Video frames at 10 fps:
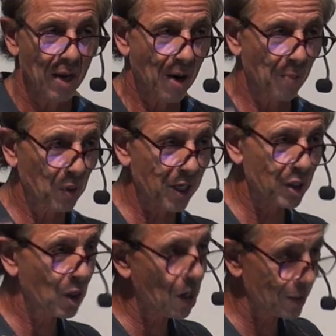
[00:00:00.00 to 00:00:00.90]
a place
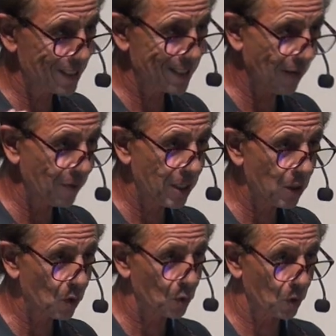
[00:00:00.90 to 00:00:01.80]
called Seven
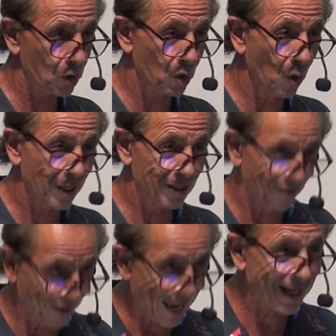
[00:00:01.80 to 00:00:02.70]
Hills, which is known as the
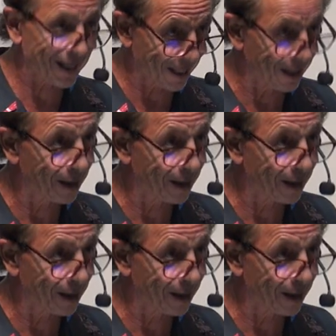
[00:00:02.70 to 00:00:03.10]
Vatican.